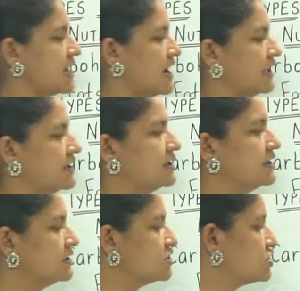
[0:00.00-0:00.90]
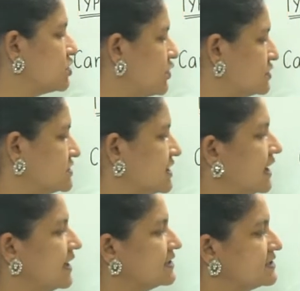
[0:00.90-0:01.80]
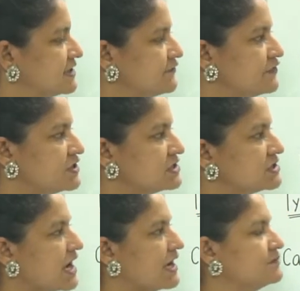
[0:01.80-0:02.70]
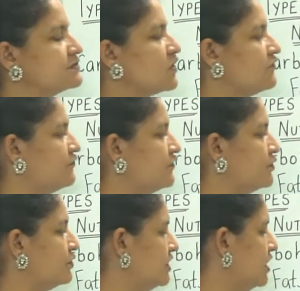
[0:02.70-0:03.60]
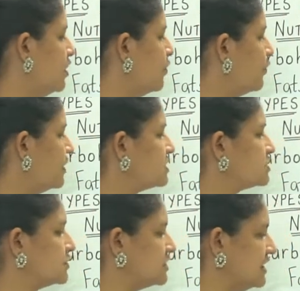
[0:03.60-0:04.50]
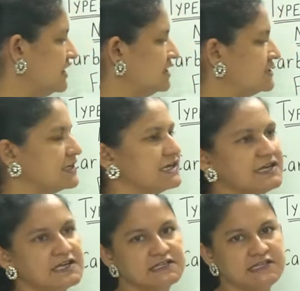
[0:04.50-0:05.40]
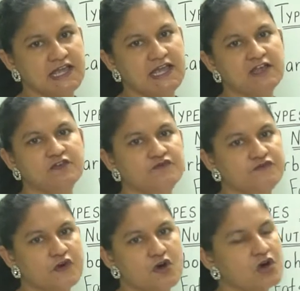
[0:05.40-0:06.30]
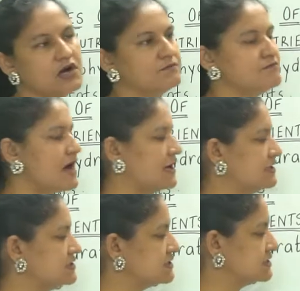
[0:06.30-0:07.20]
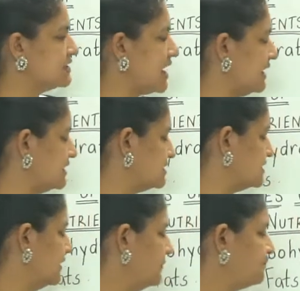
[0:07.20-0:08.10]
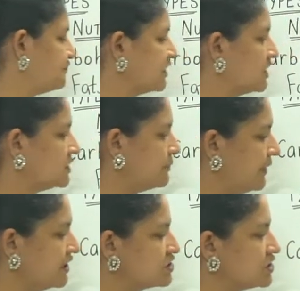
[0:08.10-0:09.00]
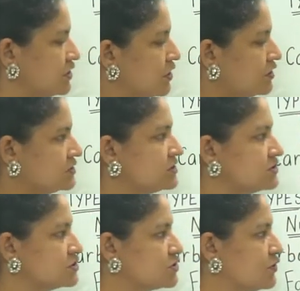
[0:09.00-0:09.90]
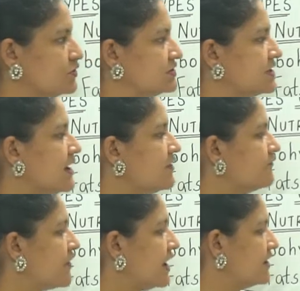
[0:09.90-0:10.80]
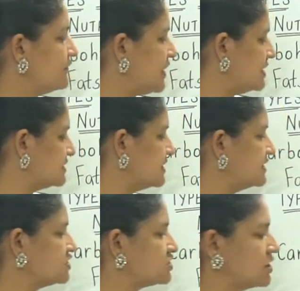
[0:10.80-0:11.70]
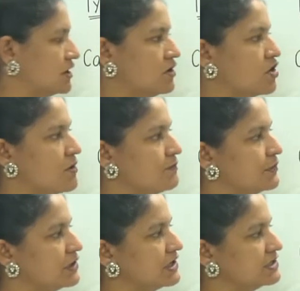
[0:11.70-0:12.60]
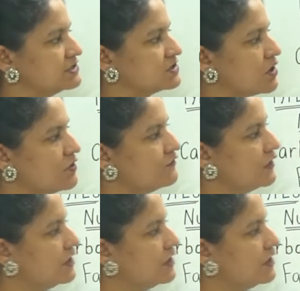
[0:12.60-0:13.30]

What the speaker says: diet shows different types of food we should eat in a day for a balanced diet. The picture also shows five essential components of